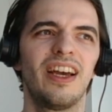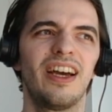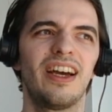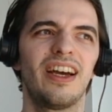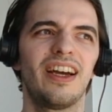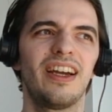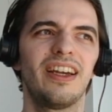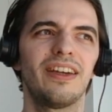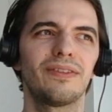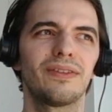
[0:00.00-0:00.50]

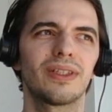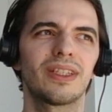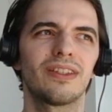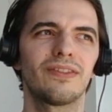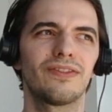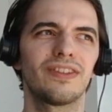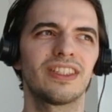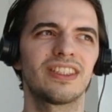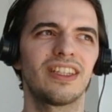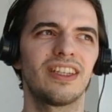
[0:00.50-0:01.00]
I have to
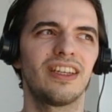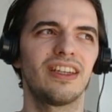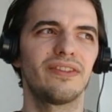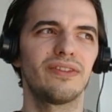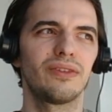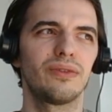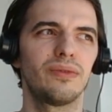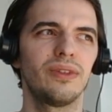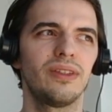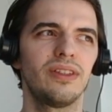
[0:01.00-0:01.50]
confess I
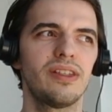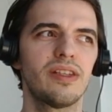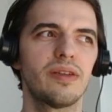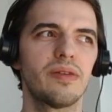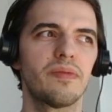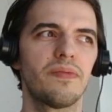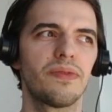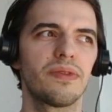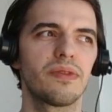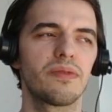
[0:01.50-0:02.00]
haven't
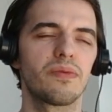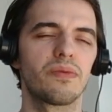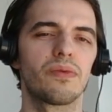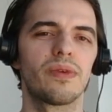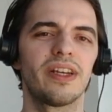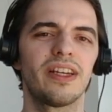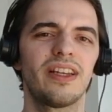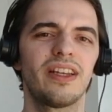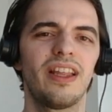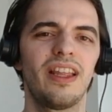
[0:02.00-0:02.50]
really
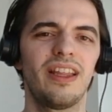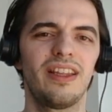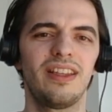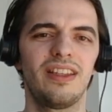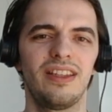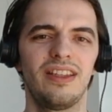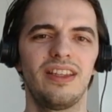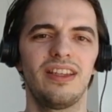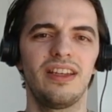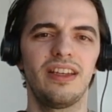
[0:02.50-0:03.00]
read
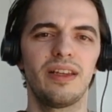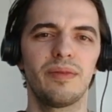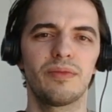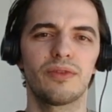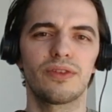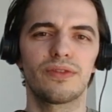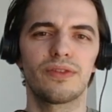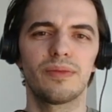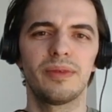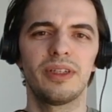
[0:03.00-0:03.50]
any
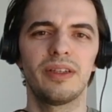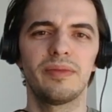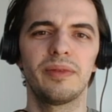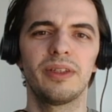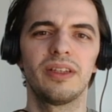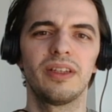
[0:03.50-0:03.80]
more from him,